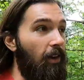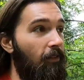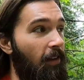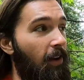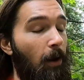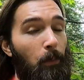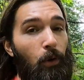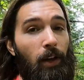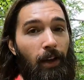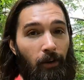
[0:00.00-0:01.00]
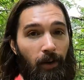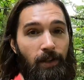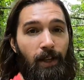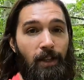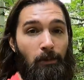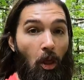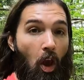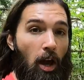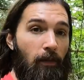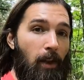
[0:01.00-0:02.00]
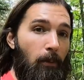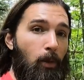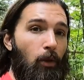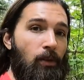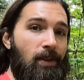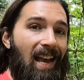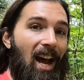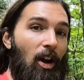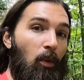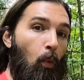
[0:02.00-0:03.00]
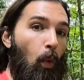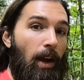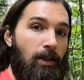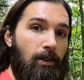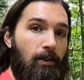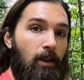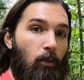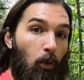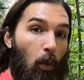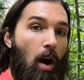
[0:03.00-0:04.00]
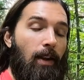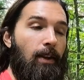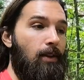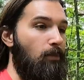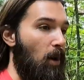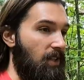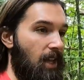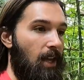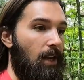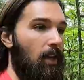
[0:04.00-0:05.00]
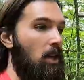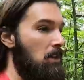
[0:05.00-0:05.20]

I found out pretty interesting is a lot of the buildings out in the west, the Rockies, Montana,